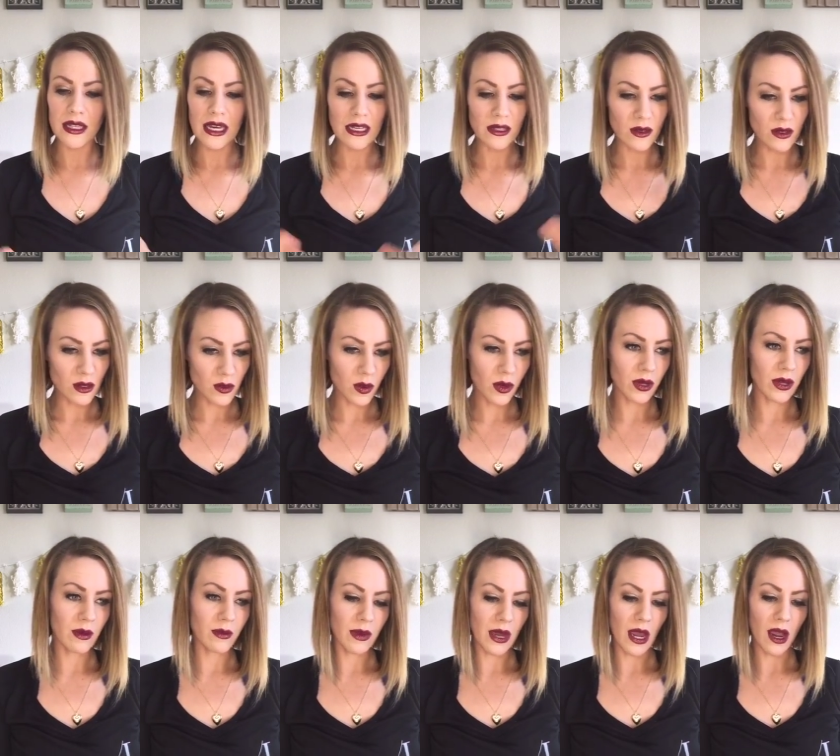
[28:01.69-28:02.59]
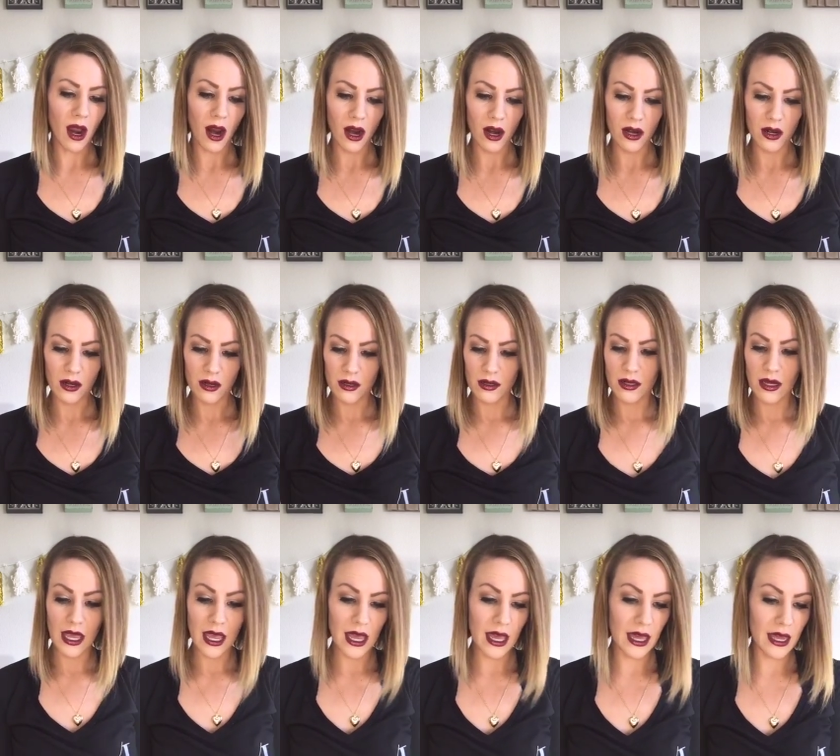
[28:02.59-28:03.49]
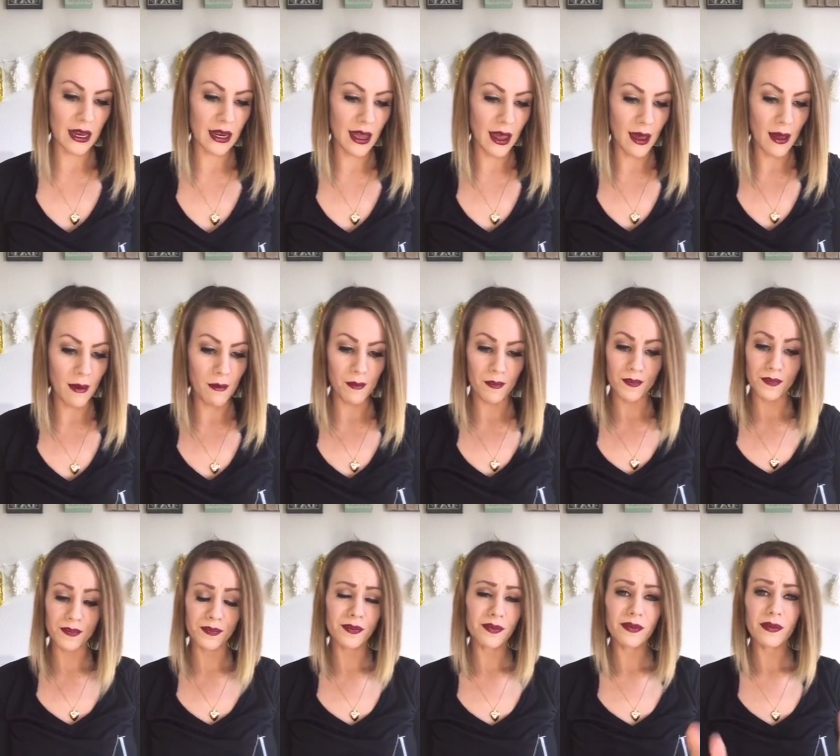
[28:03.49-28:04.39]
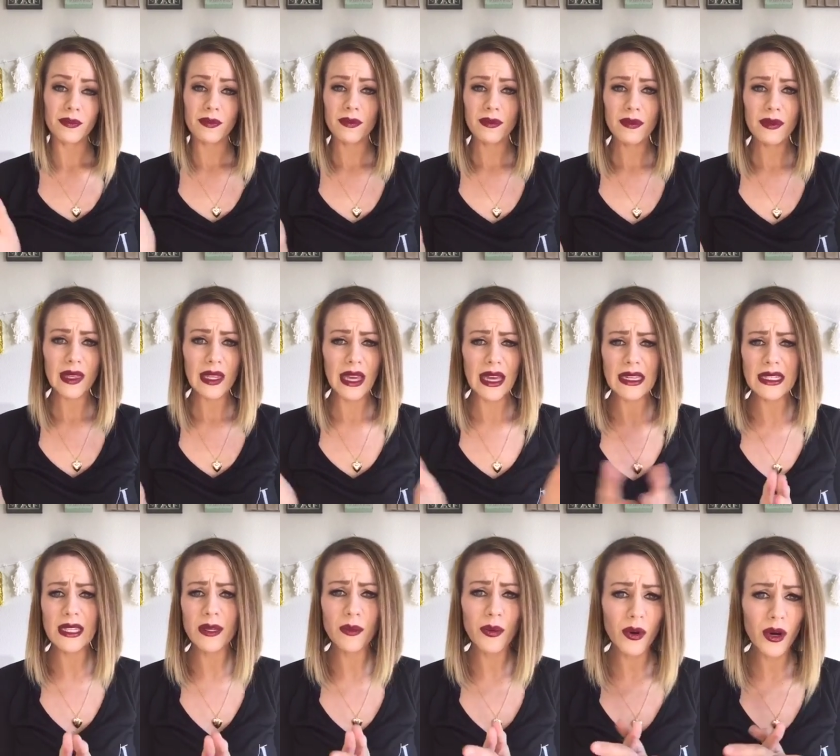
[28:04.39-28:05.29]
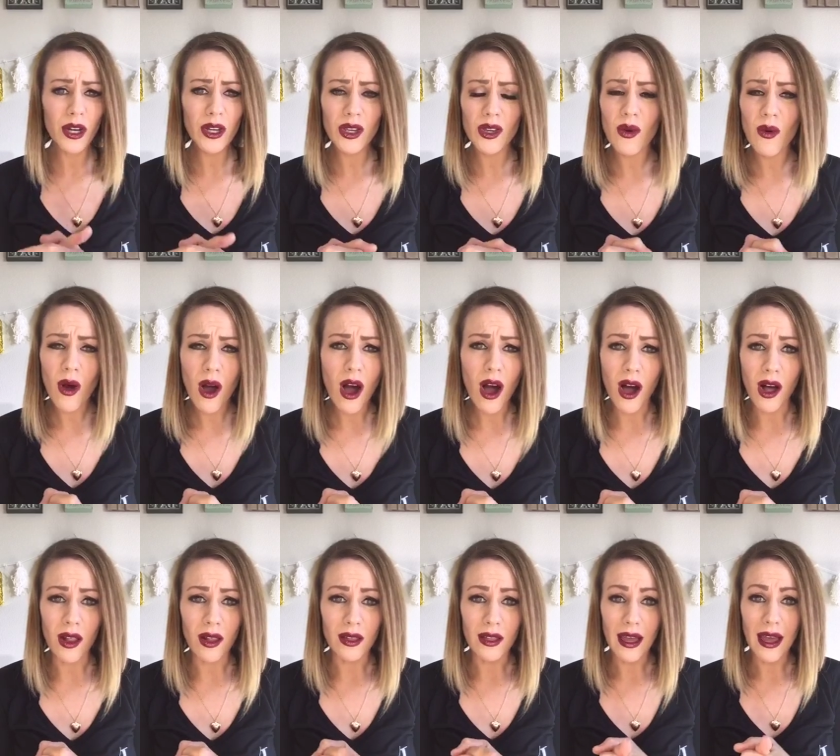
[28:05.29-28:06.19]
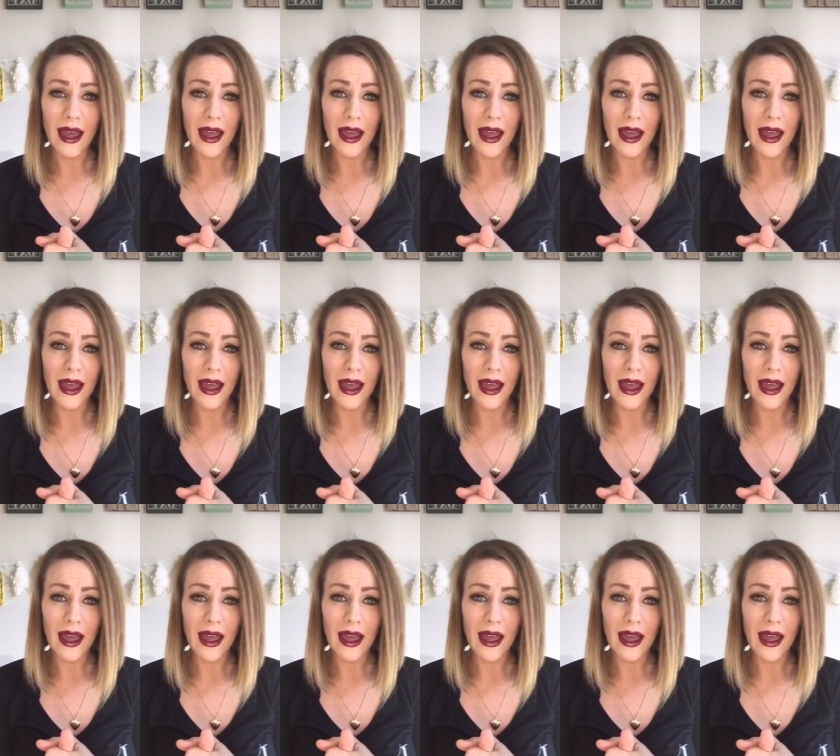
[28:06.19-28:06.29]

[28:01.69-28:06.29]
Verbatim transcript: That's what's pulled at my heart. And um, I support you all.